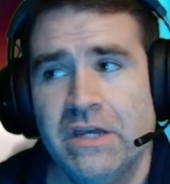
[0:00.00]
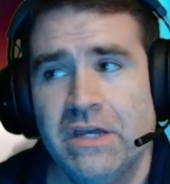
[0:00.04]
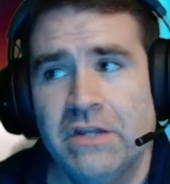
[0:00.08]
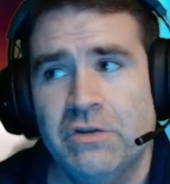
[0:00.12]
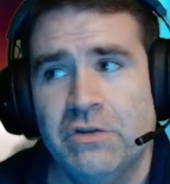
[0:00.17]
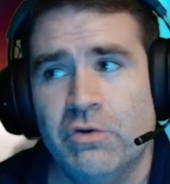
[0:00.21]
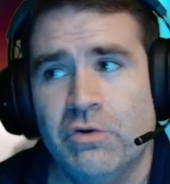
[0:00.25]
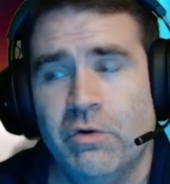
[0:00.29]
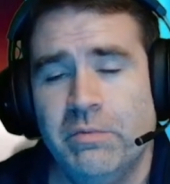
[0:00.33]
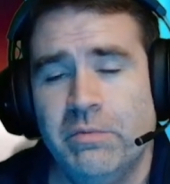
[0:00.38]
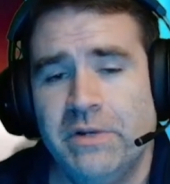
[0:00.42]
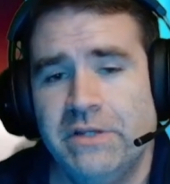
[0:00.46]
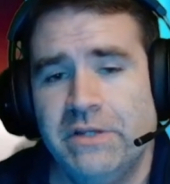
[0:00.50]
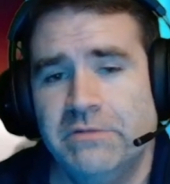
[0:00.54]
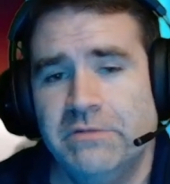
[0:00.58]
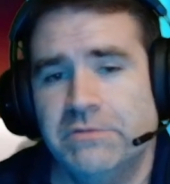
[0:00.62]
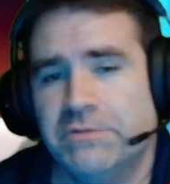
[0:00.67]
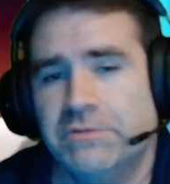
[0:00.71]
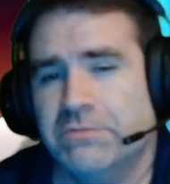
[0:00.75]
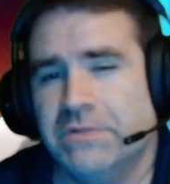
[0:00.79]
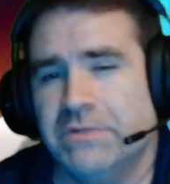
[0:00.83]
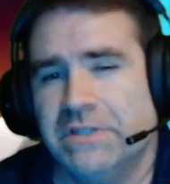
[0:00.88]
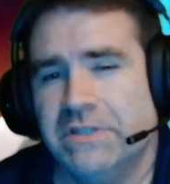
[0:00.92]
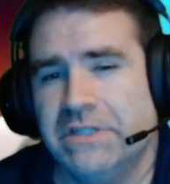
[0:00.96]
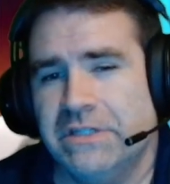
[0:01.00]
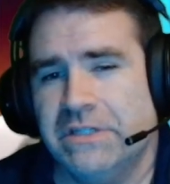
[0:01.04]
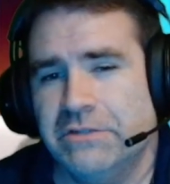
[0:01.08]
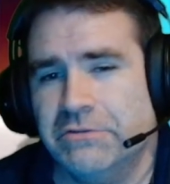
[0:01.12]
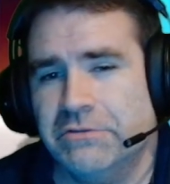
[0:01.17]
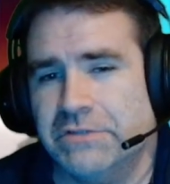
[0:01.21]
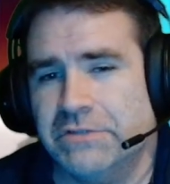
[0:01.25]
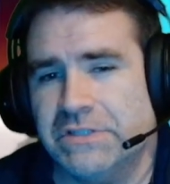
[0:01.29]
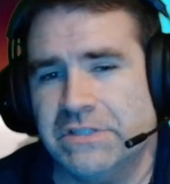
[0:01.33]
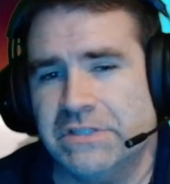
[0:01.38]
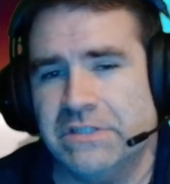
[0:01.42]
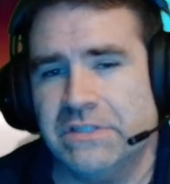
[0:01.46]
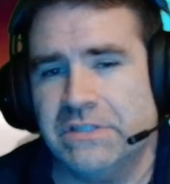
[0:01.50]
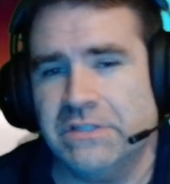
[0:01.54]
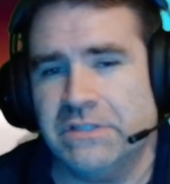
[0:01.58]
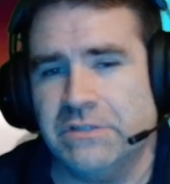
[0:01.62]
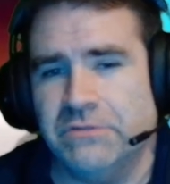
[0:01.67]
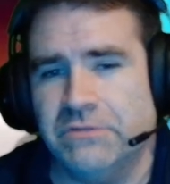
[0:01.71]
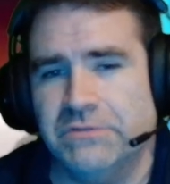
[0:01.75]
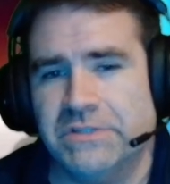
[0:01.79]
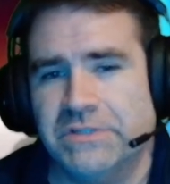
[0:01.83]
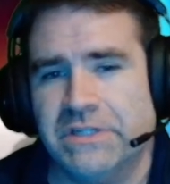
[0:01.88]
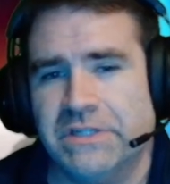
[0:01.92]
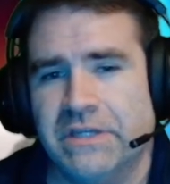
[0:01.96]
Nobody was really interested in
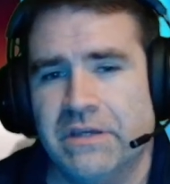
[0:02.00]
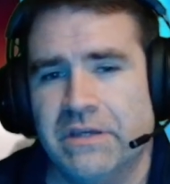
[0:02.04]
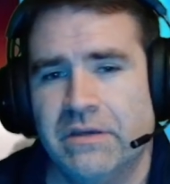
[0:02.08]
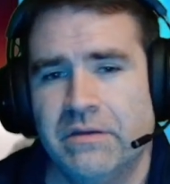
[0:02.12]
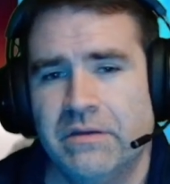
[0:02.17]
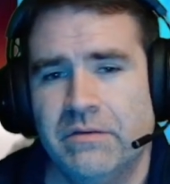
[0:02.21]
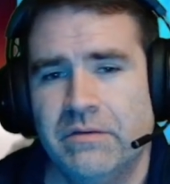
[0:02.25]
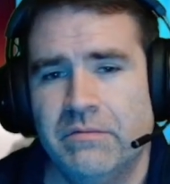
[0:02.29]
using